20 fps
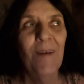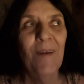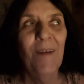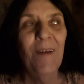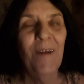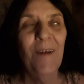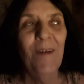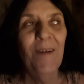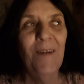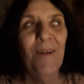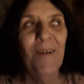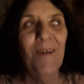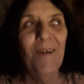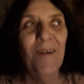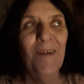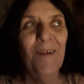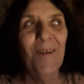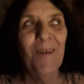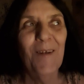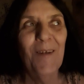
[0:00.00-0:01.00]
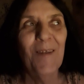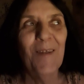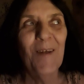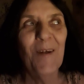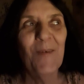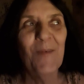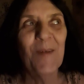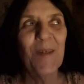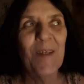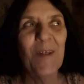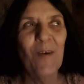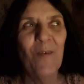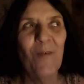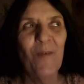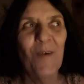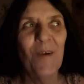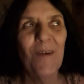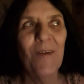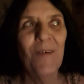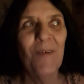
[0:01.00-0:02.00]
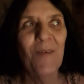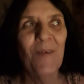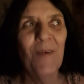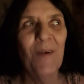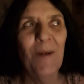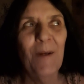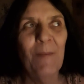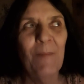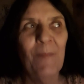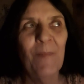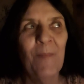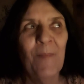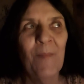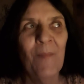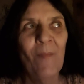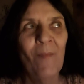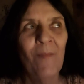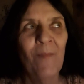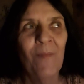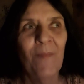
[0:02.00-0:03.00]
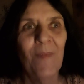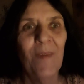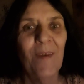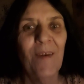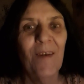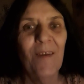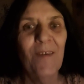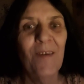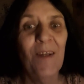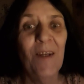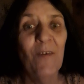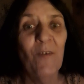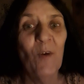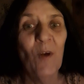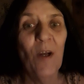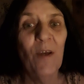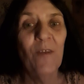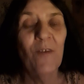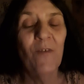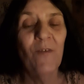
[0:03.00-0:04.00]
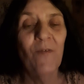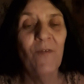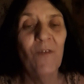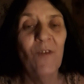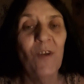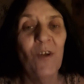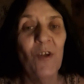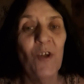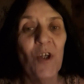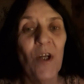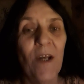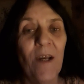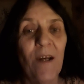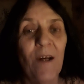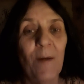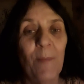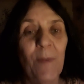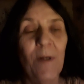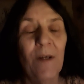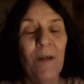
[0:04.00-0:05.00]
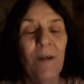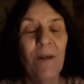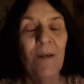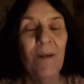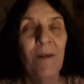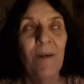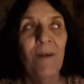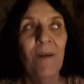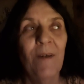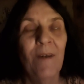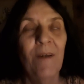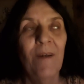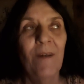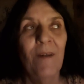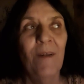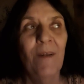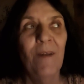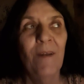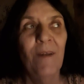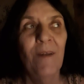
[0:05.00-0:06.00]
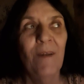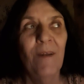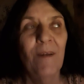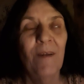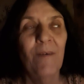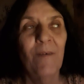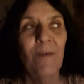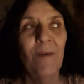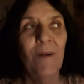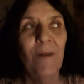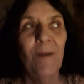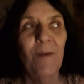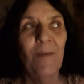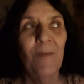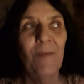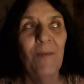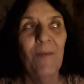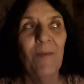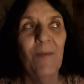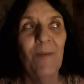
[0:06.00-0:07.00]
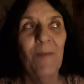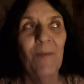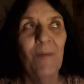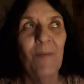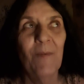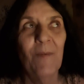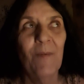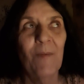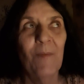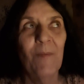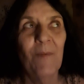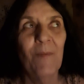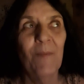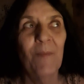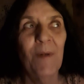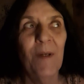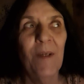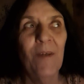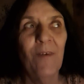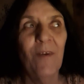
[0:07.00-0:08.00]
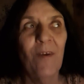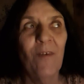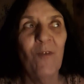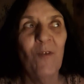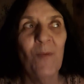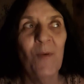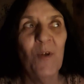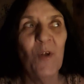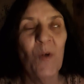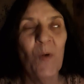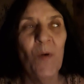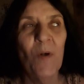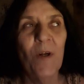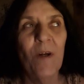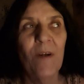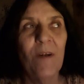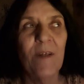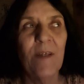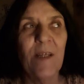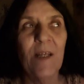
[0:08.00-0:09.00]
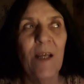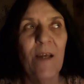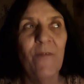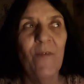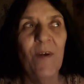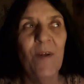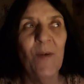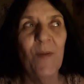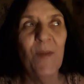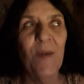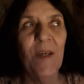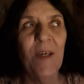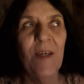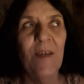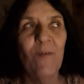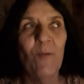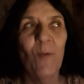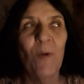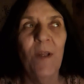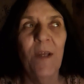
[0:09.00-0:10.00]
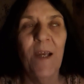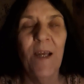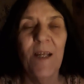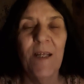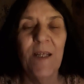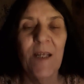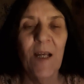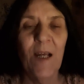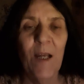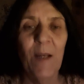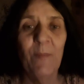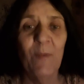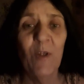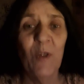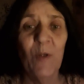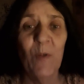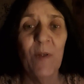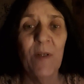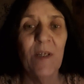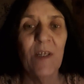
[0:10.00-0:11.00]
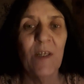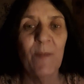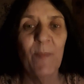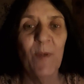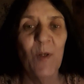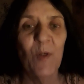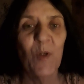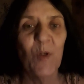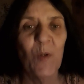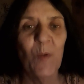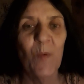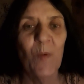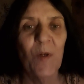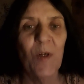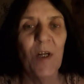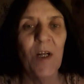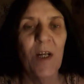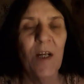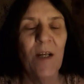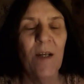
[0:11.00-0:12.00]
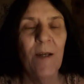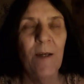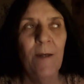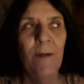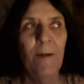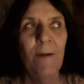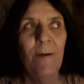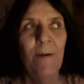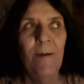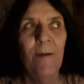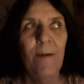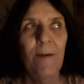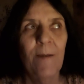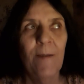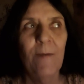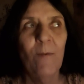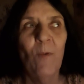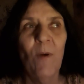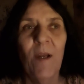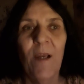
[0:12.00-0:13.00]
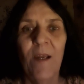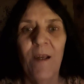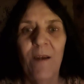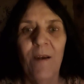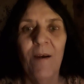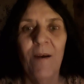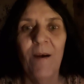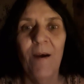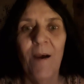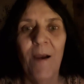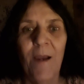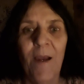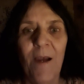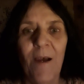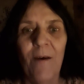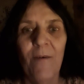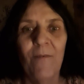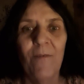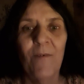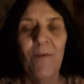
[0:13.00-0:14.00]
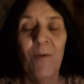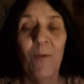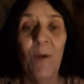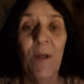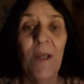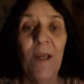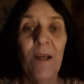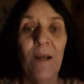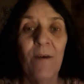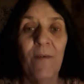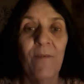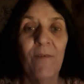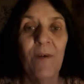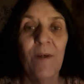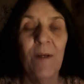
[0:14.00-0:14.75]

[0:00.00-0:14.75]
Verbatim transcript: And uh, I thought that was different, right? Because he never got the, the job right? But he's got so much going on in his life. I don't think he's really had time to do any spiritual work the way I have, we have.